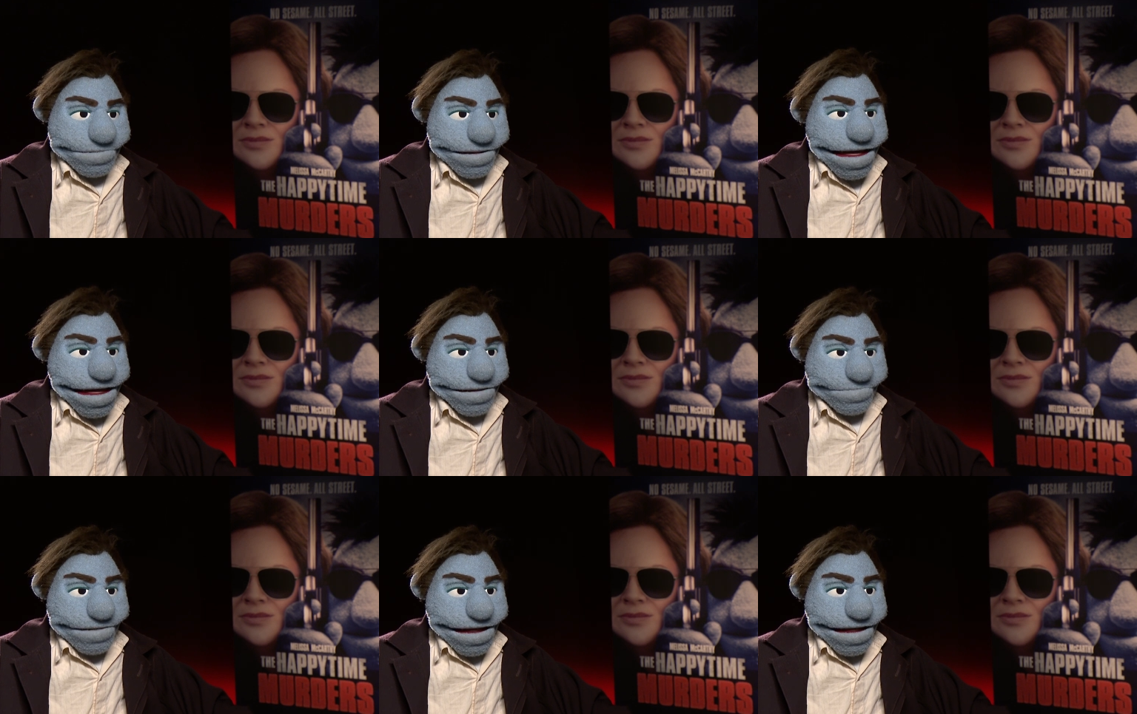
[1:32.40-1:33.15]
Speaker 1: But
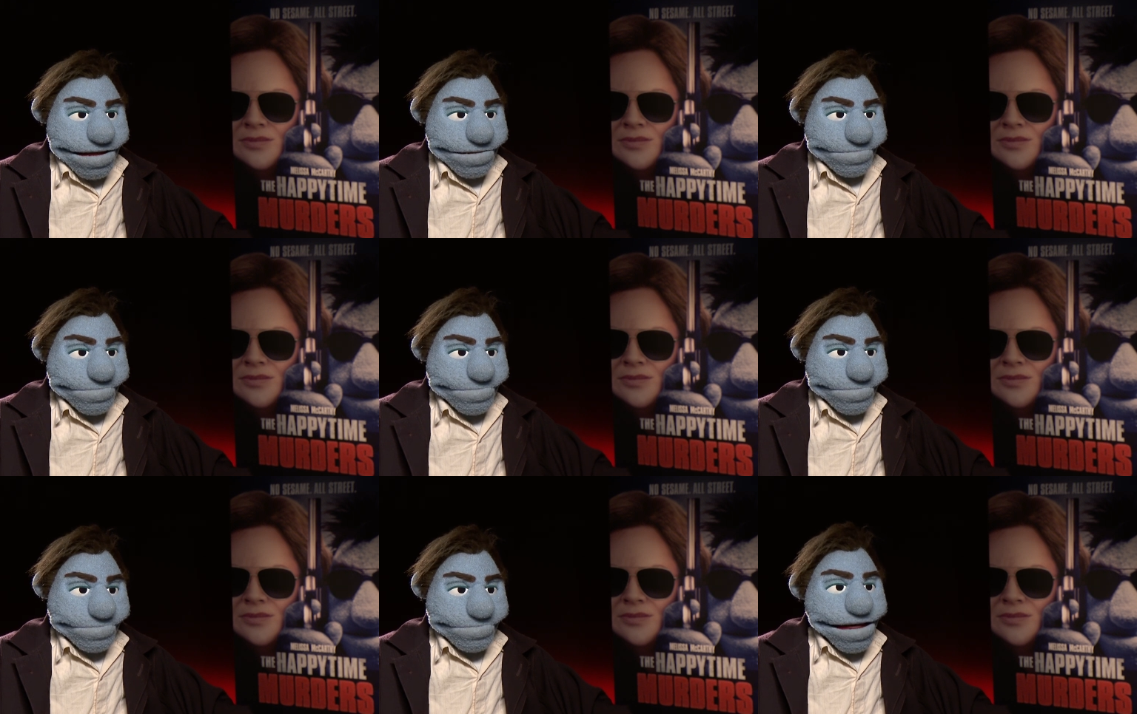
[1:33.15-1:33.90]
uh,
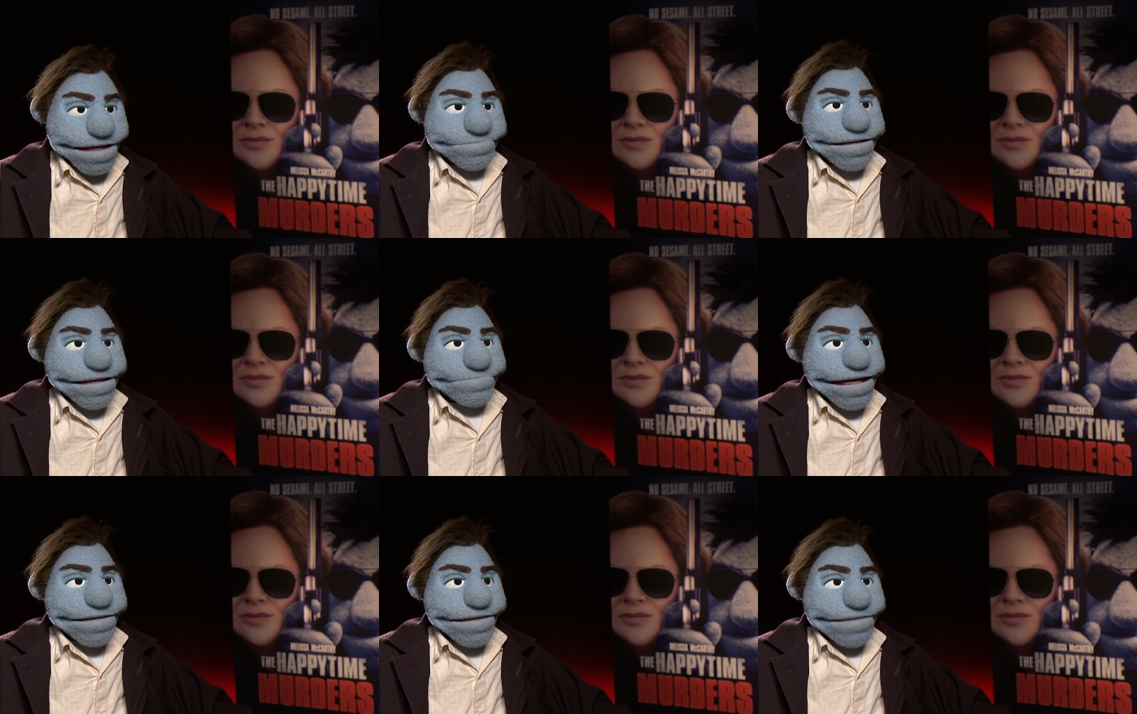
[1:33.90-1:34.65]
I guess it's the
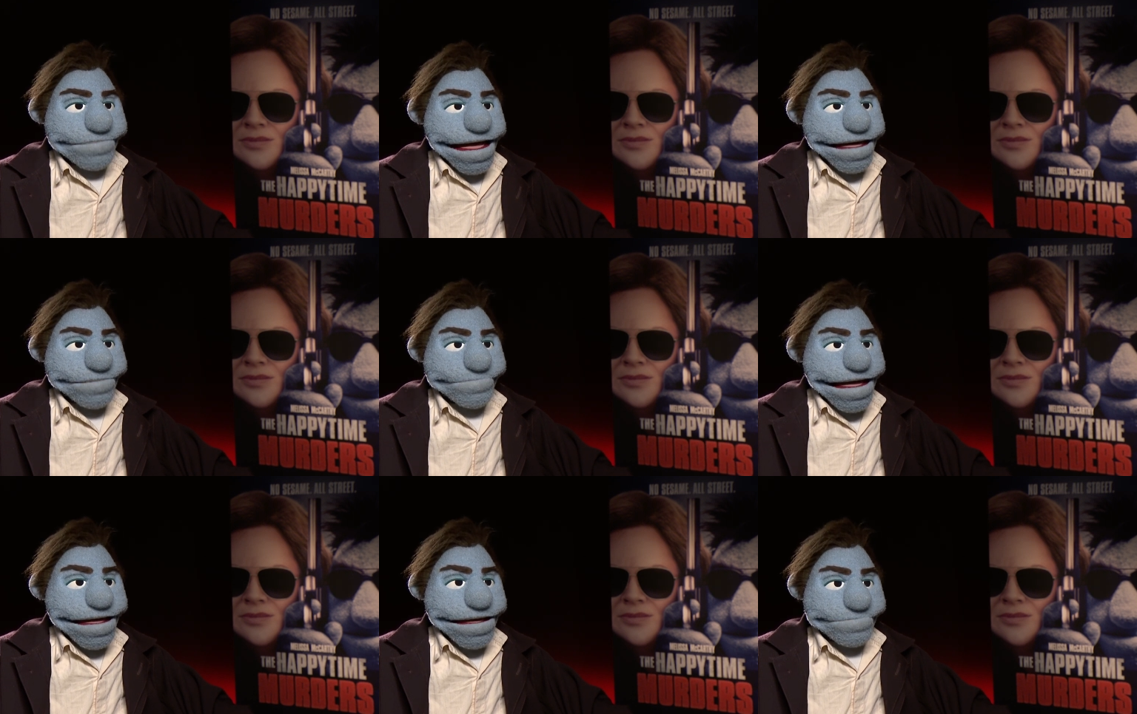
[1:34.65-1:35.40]
U K,
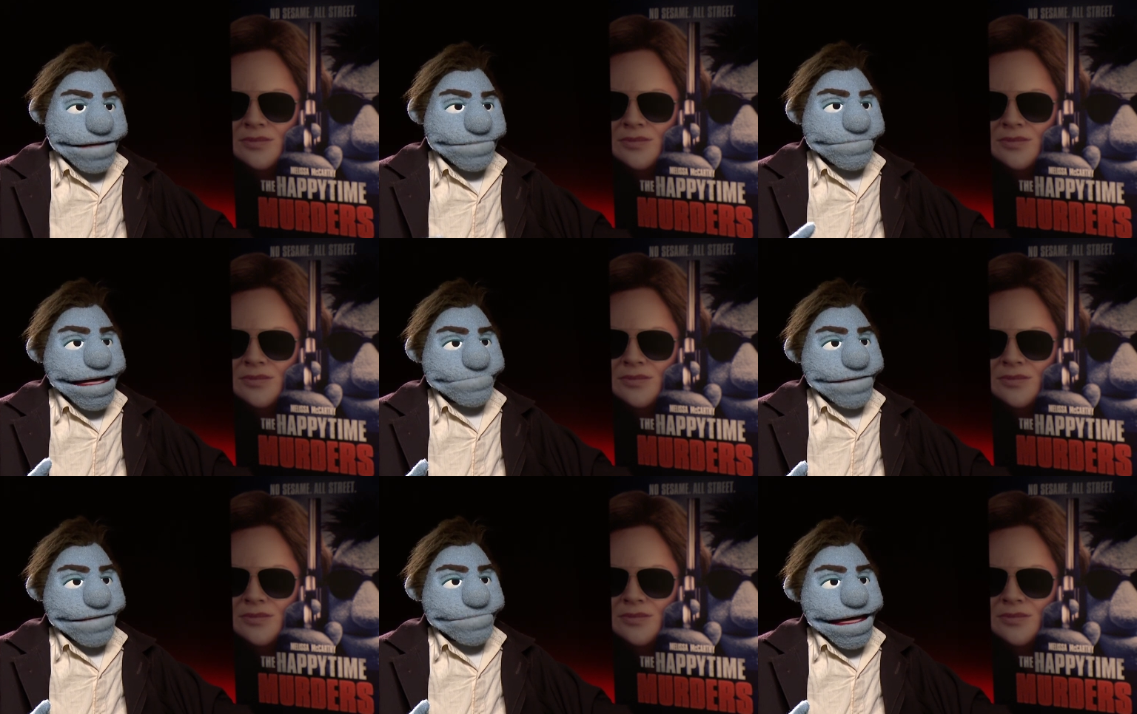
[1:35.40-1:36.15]
so you guys
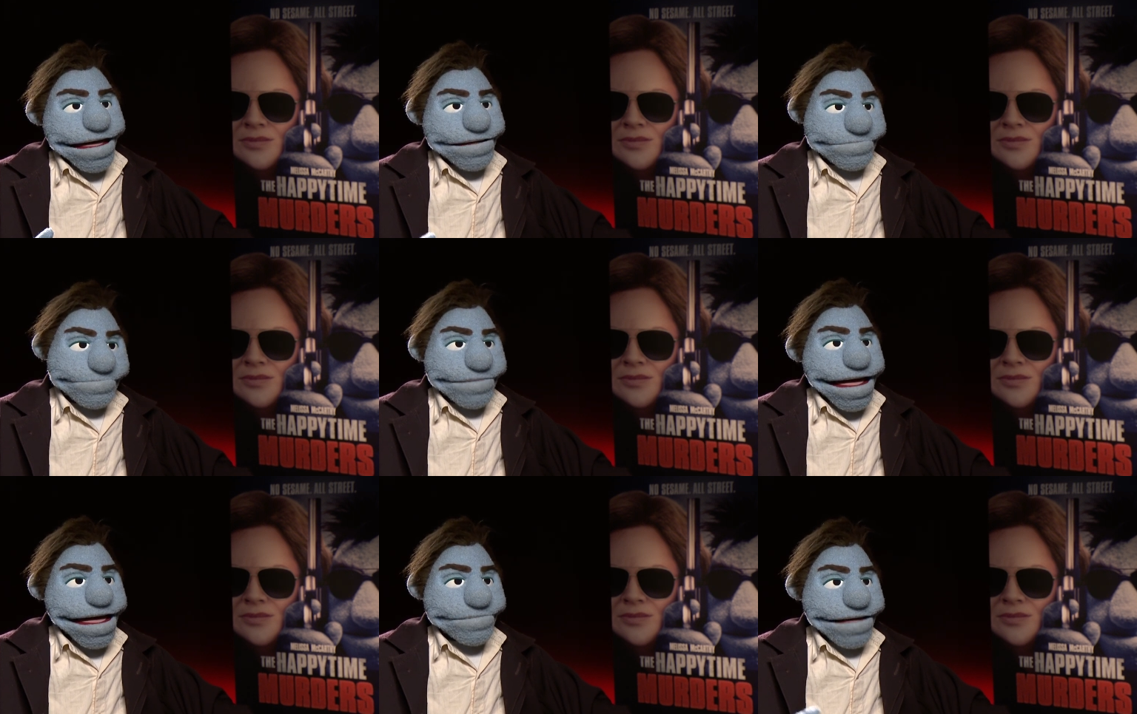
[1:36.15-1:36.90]
add that
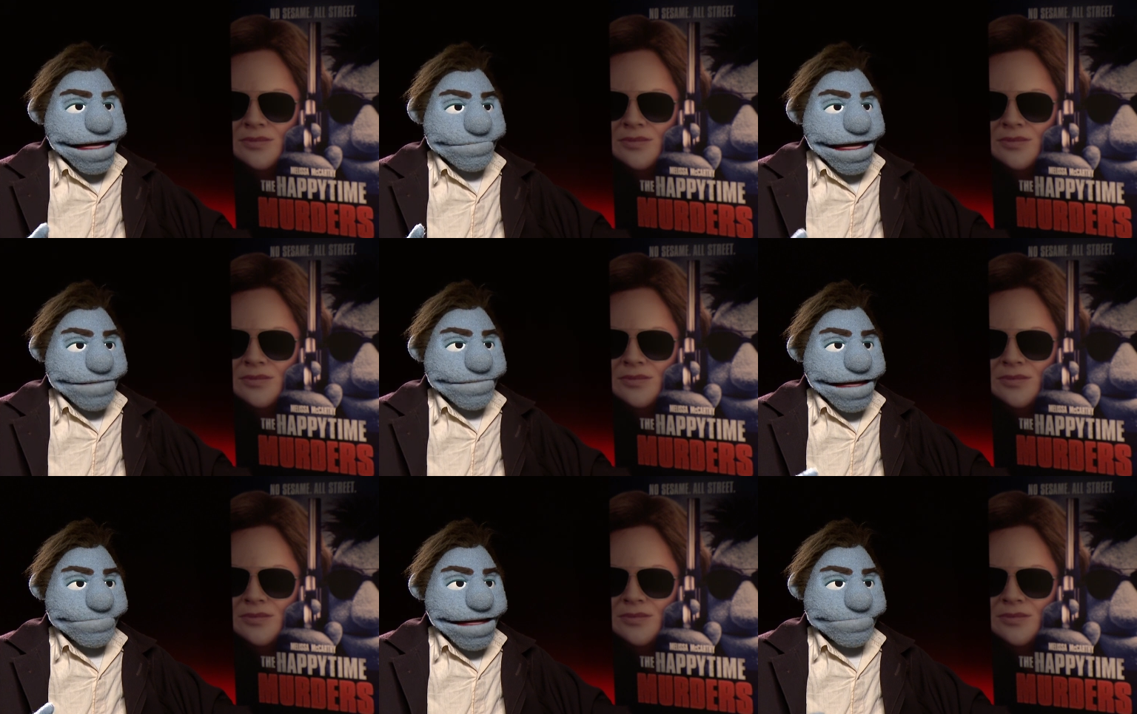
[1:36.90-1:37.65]
E on the end
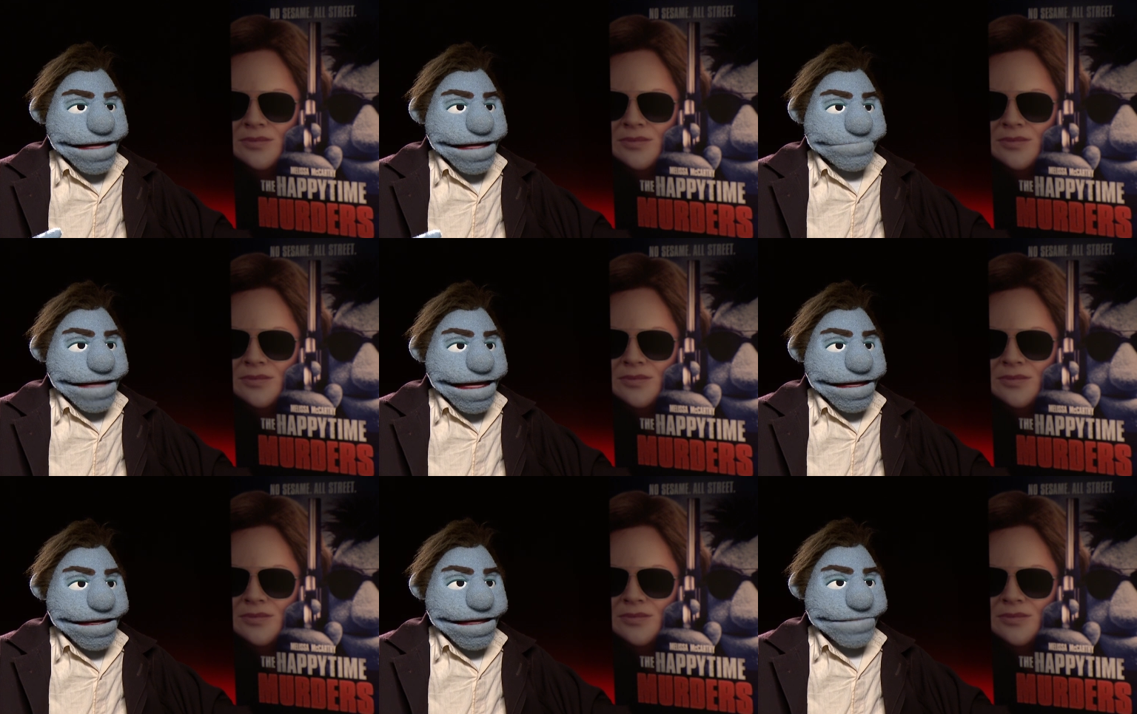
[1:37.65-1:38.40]
of everything, like
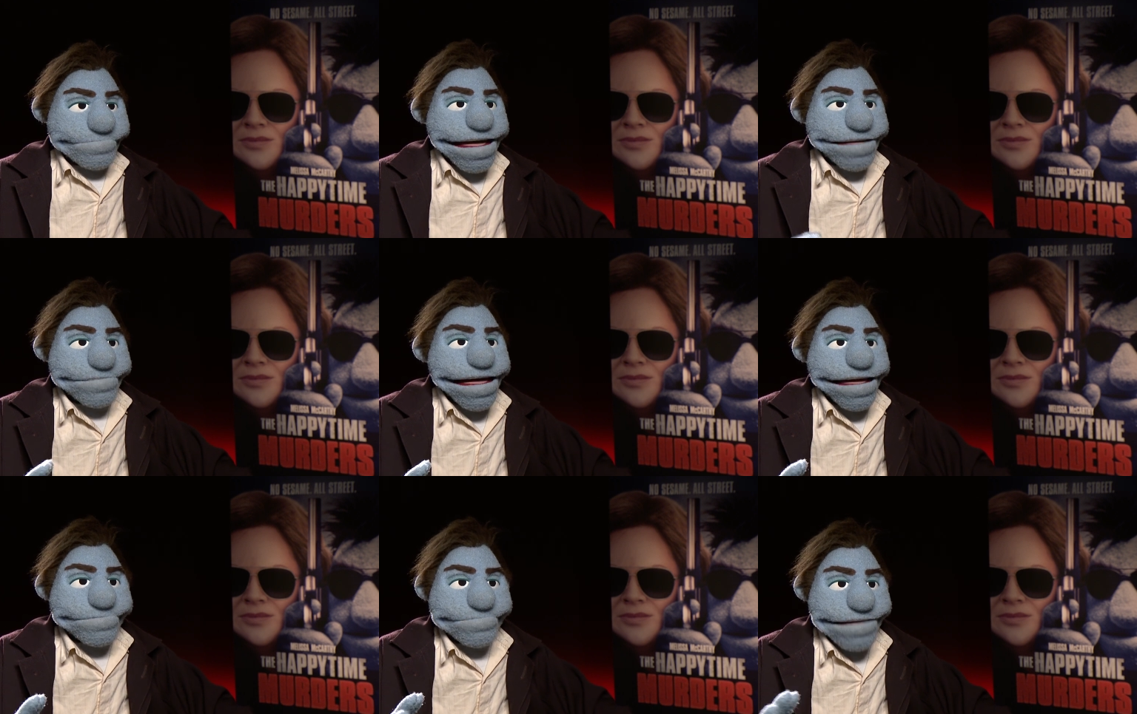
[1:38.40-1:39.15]
ye
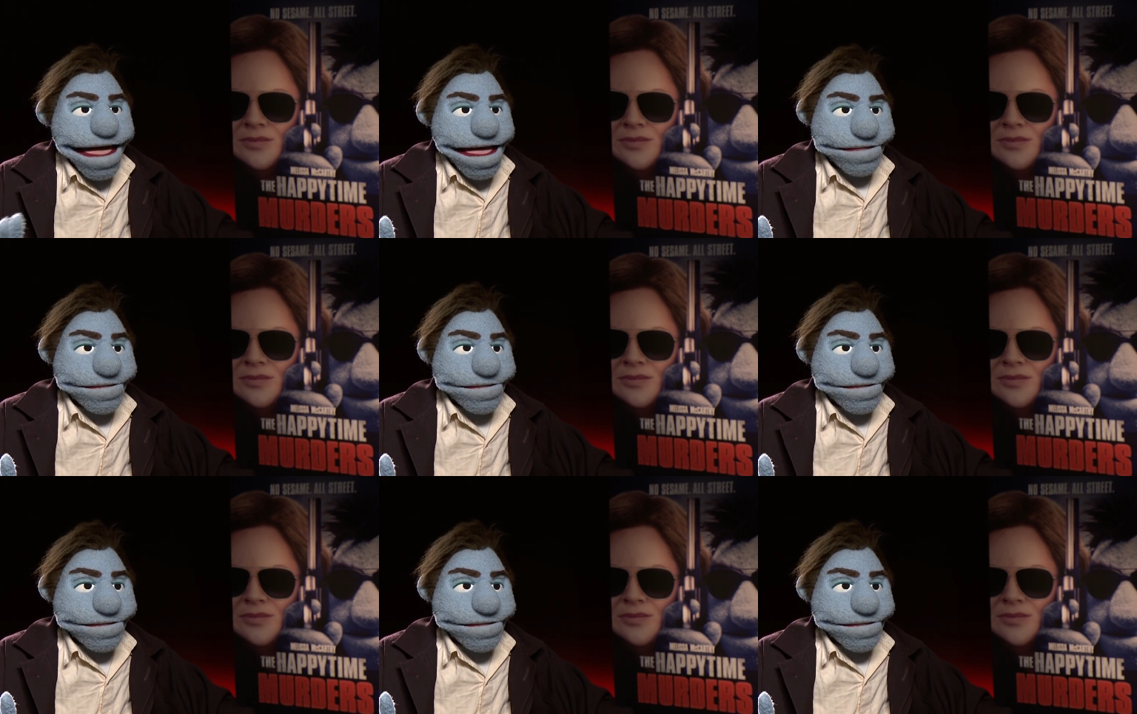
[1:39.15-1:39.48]
old shop.